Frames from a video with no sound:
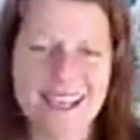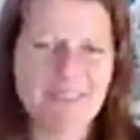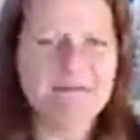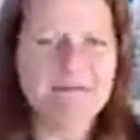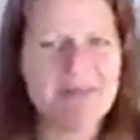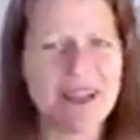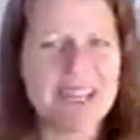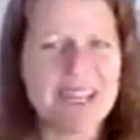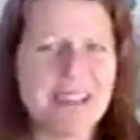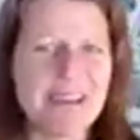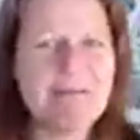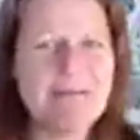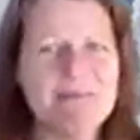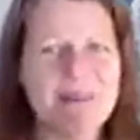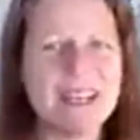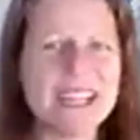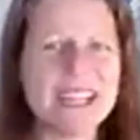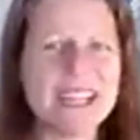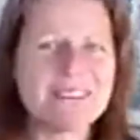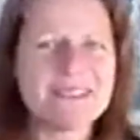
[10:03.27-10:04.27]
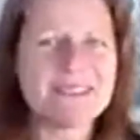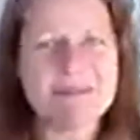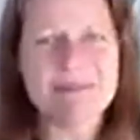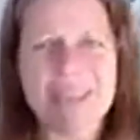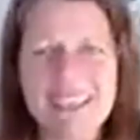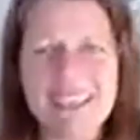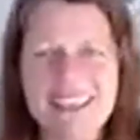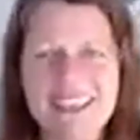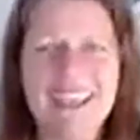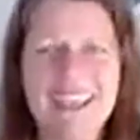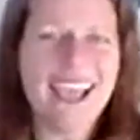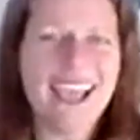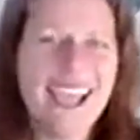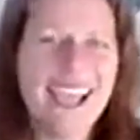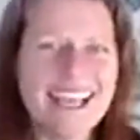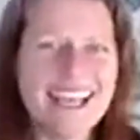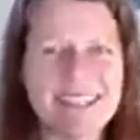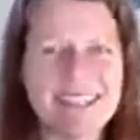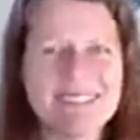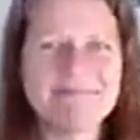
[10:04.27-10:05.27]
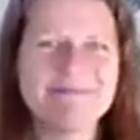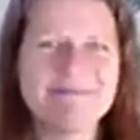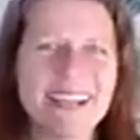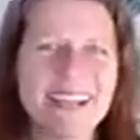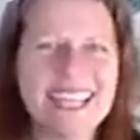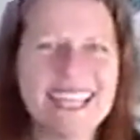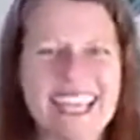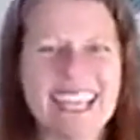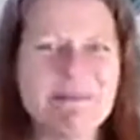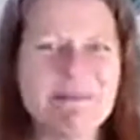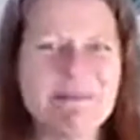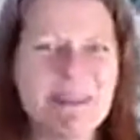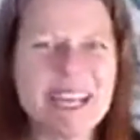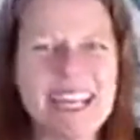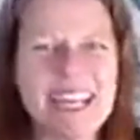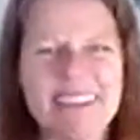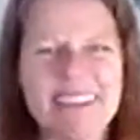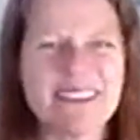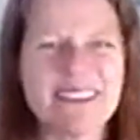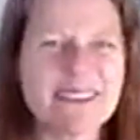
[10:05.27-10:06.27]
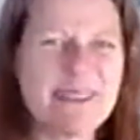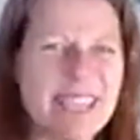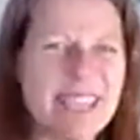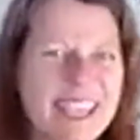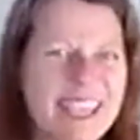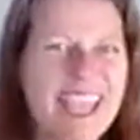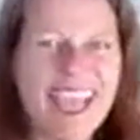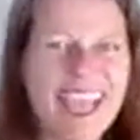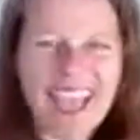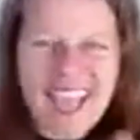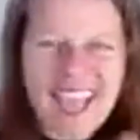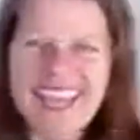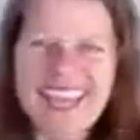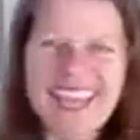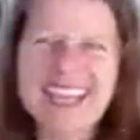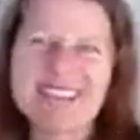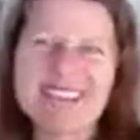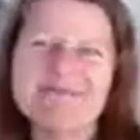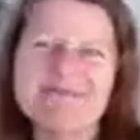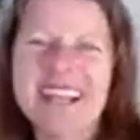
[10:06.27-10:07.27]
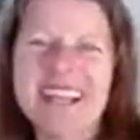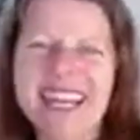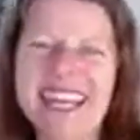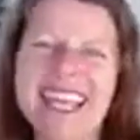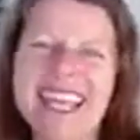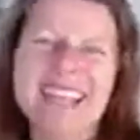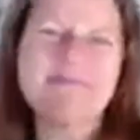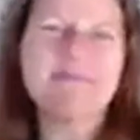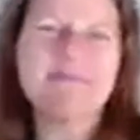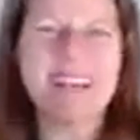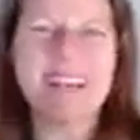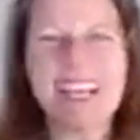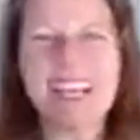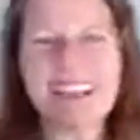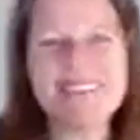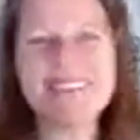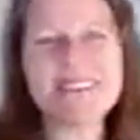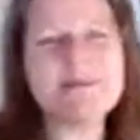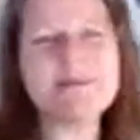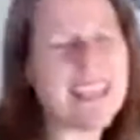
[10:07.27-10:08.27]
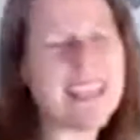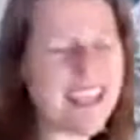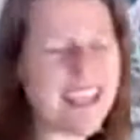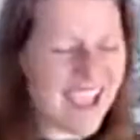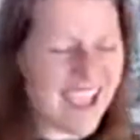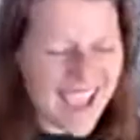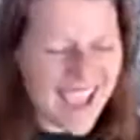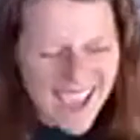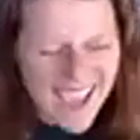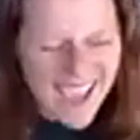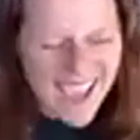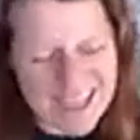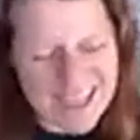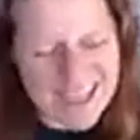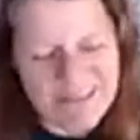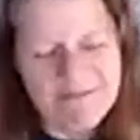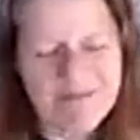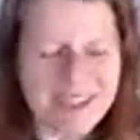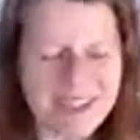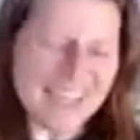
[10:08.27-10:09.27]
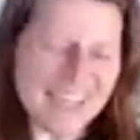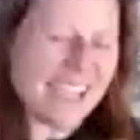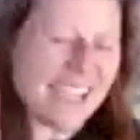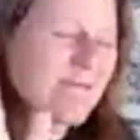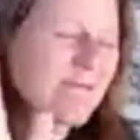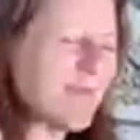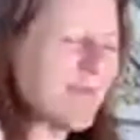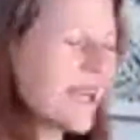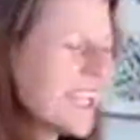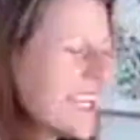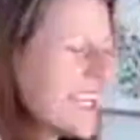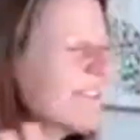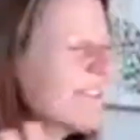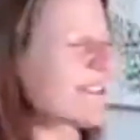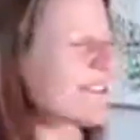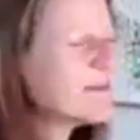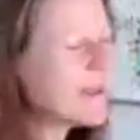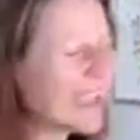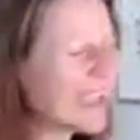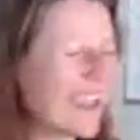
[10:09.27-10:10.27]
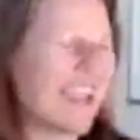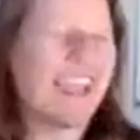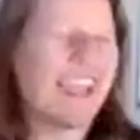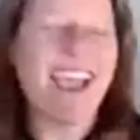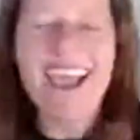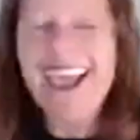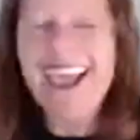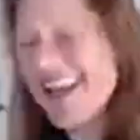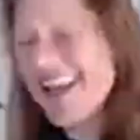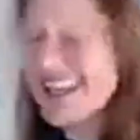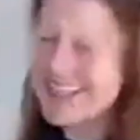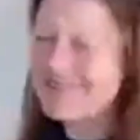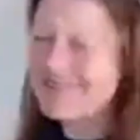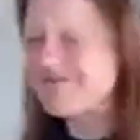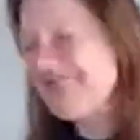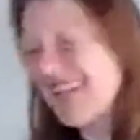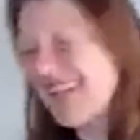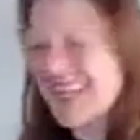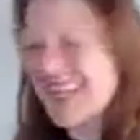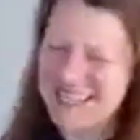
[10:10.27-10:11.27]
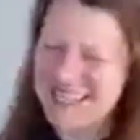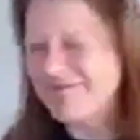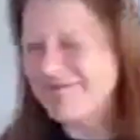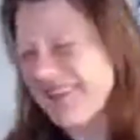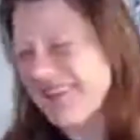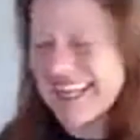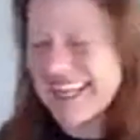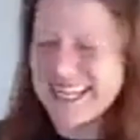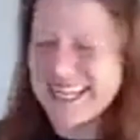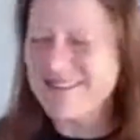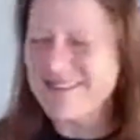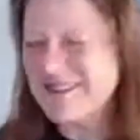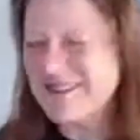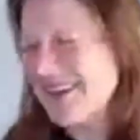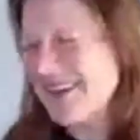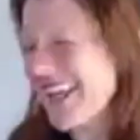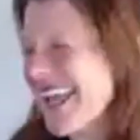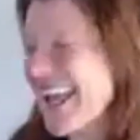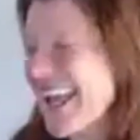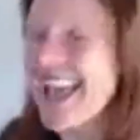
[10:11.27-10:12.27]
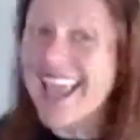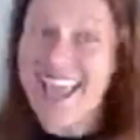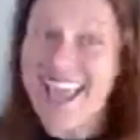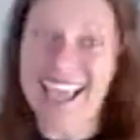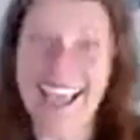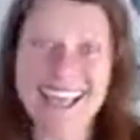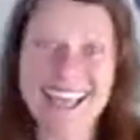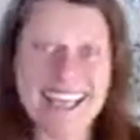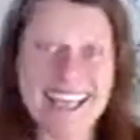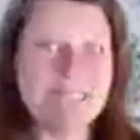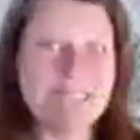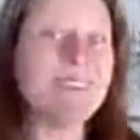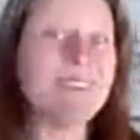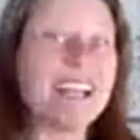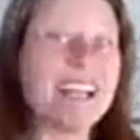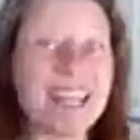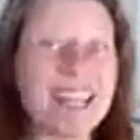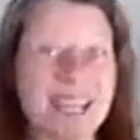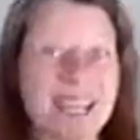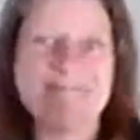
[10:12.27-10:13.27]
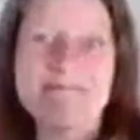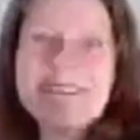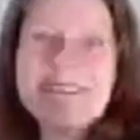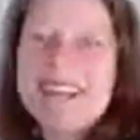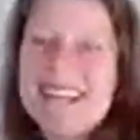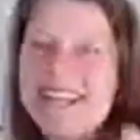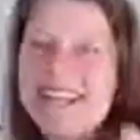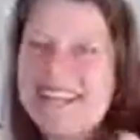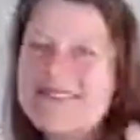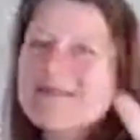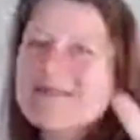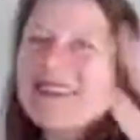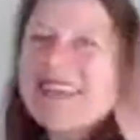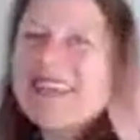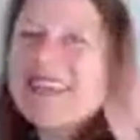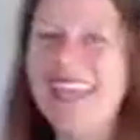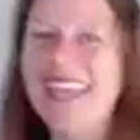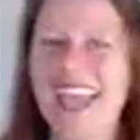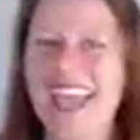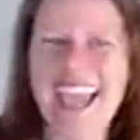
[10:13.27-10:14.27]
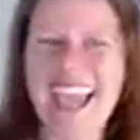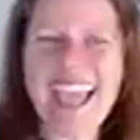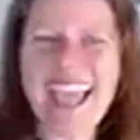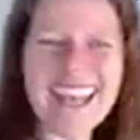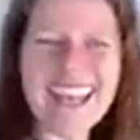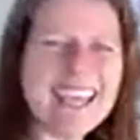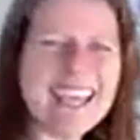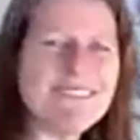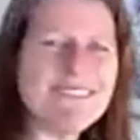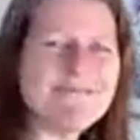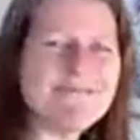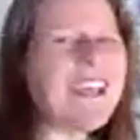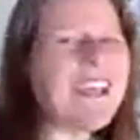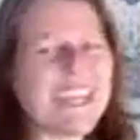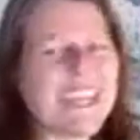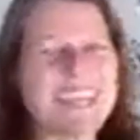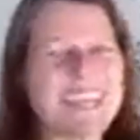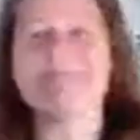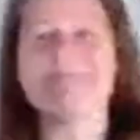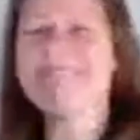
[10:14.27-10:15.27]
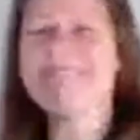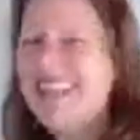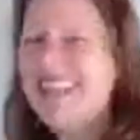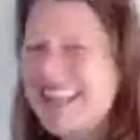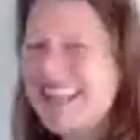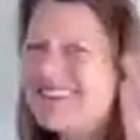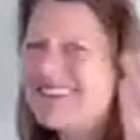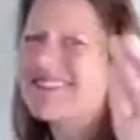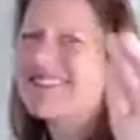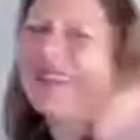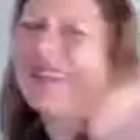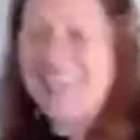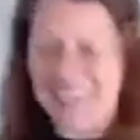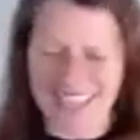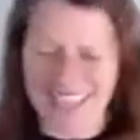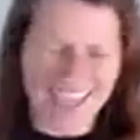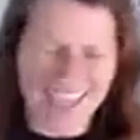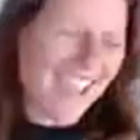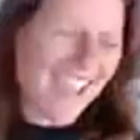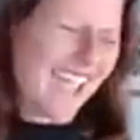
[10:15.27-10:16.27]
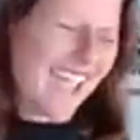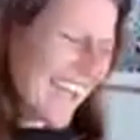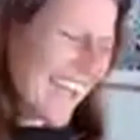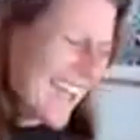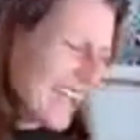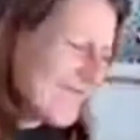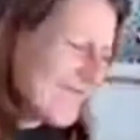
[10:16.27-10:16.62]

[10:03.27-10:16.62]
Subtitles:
money and money loves me. I love money and money loves me. I love money and money loves me. I love money and money loves me. I love money and money loves me. I love money and money loves me. I love money and money loves me. I love